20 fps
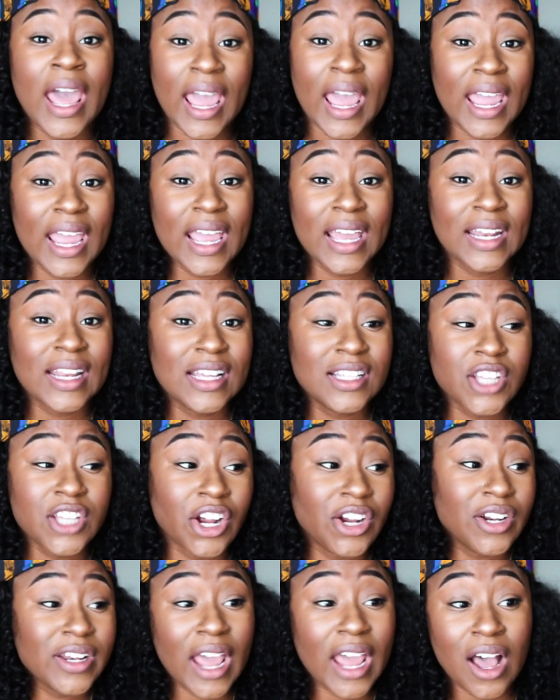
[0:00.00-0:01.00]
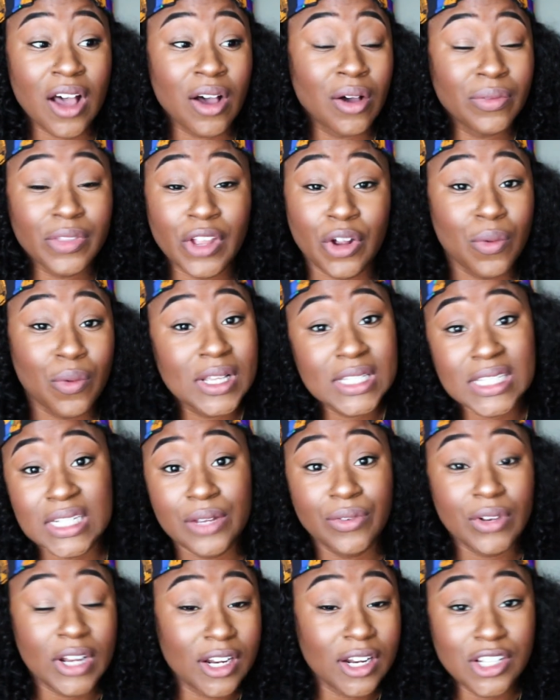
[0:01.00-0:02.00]
and it turned out there wasn't
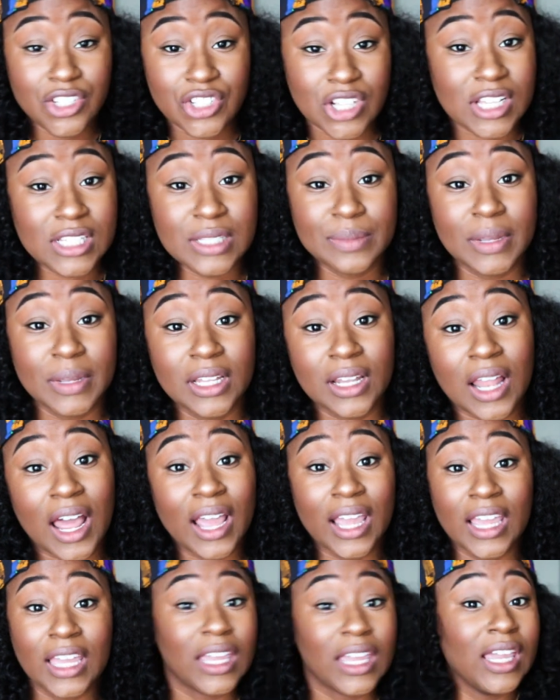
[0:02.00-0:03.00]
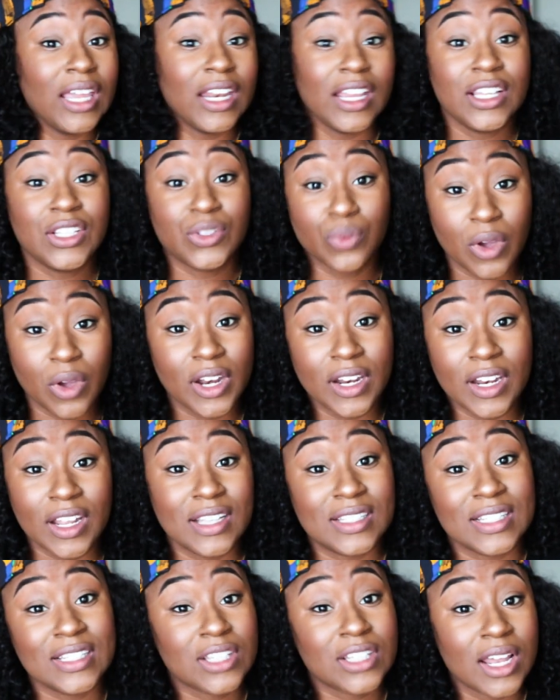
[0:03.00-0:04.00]
even an adjustment. Like, it is what it
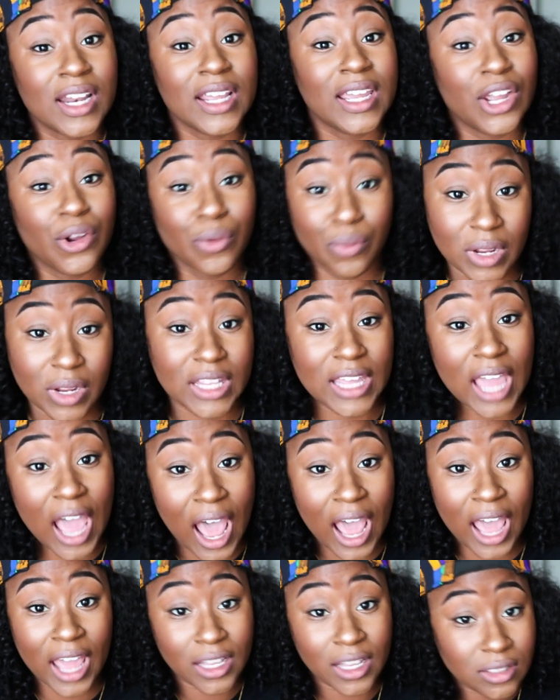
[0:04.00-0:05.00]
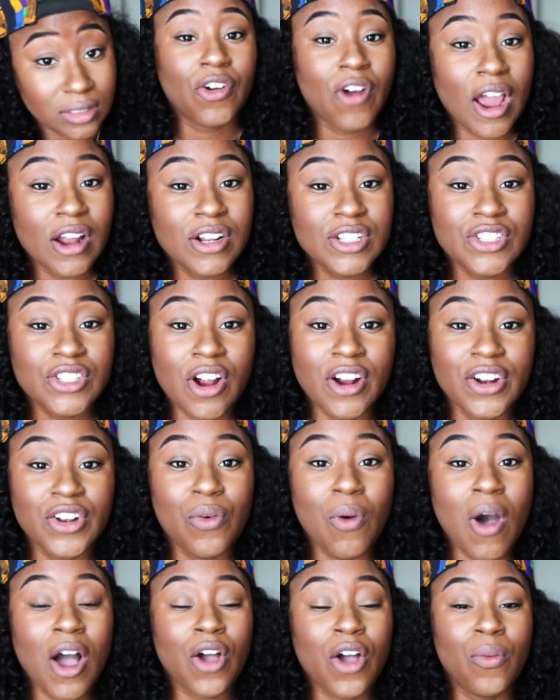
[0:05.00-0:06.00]
is. It's gonna get really hot. The crowd is starting to
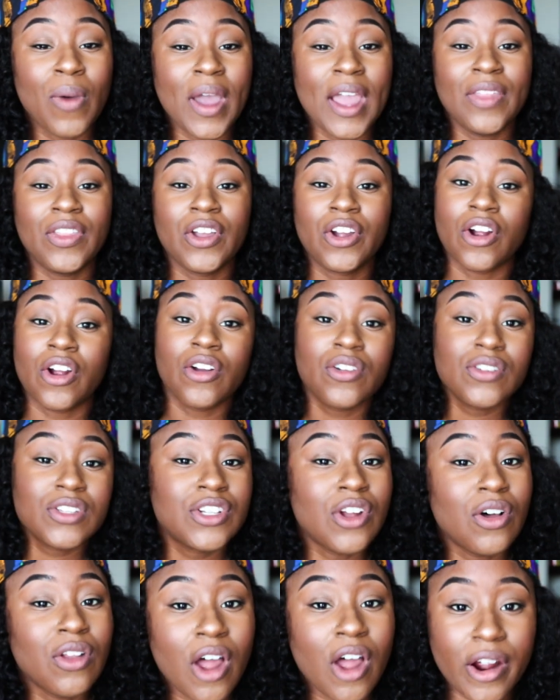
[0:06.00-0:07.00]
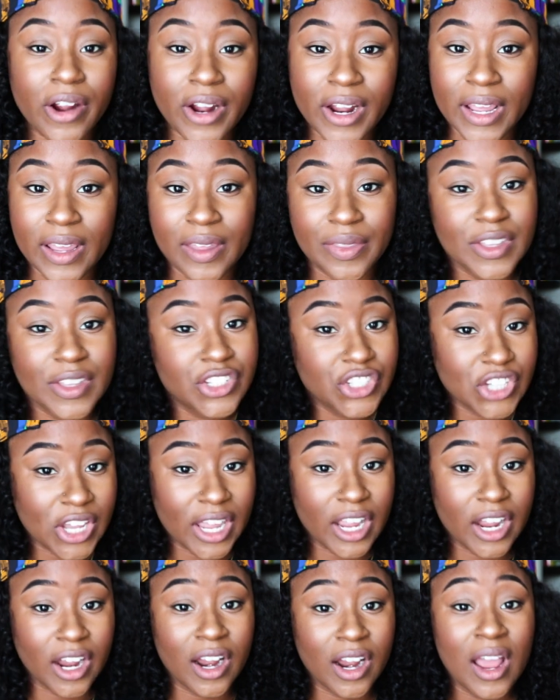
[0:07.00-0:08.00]
walk away. The girl's no longer in the
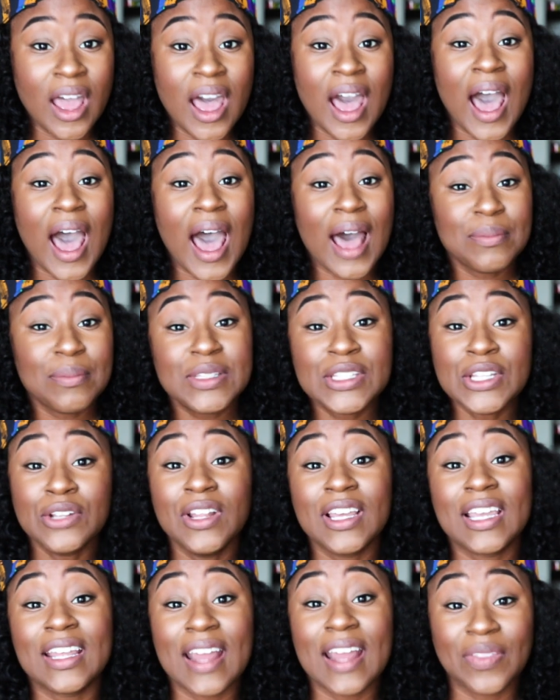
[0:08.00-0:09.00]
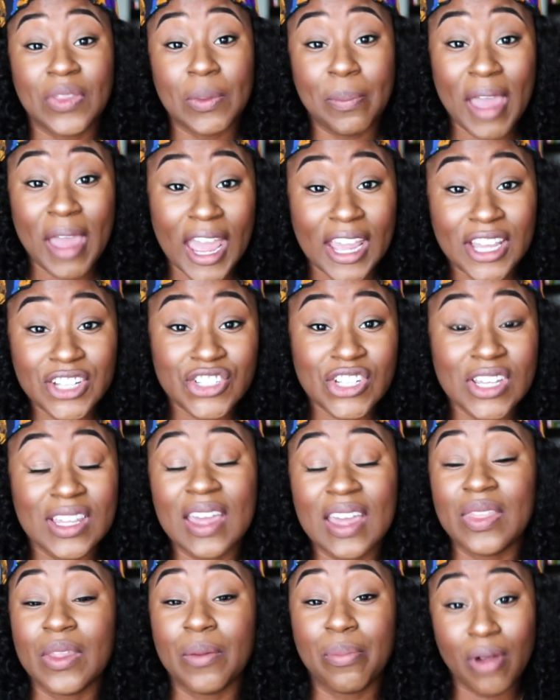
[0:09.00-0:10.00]
chair. I'm still looking at the packaging
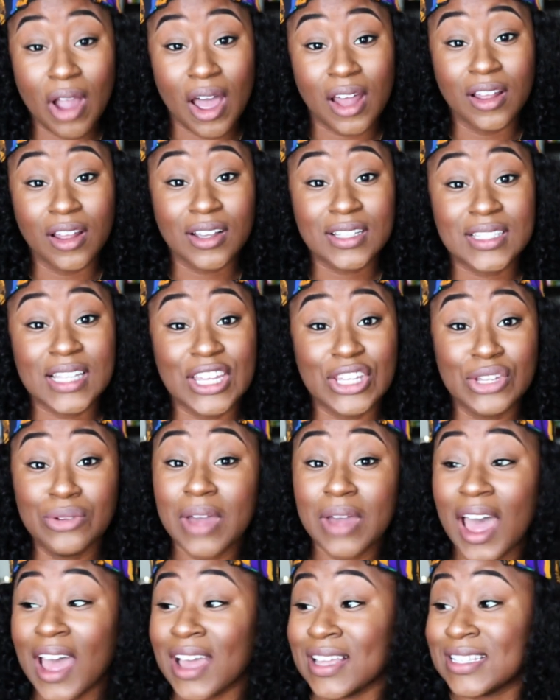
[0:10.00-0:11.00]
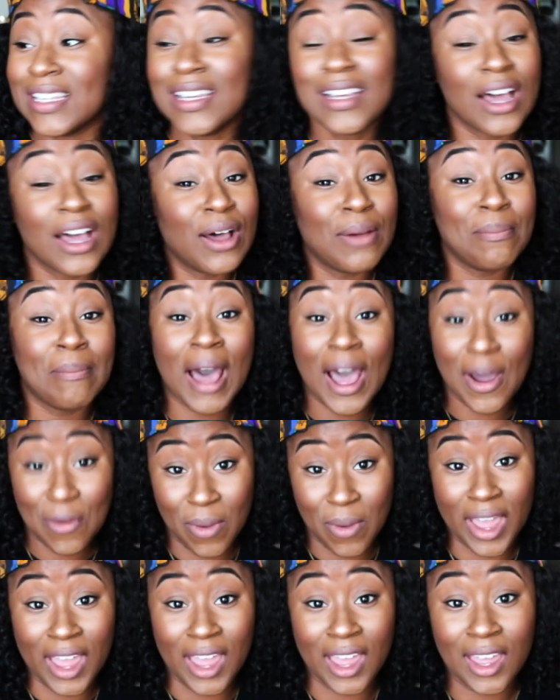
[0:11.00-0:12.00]
and the products, and you guys, he come my
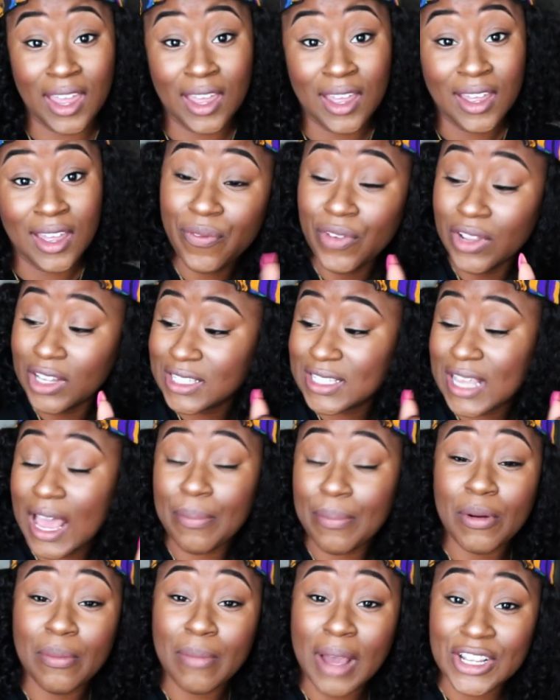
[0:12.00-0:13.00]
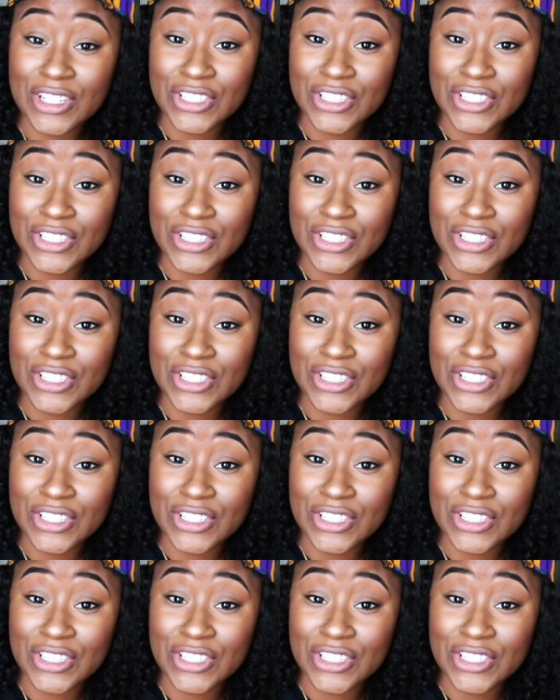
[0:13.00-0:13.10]
way. I feel a tap on my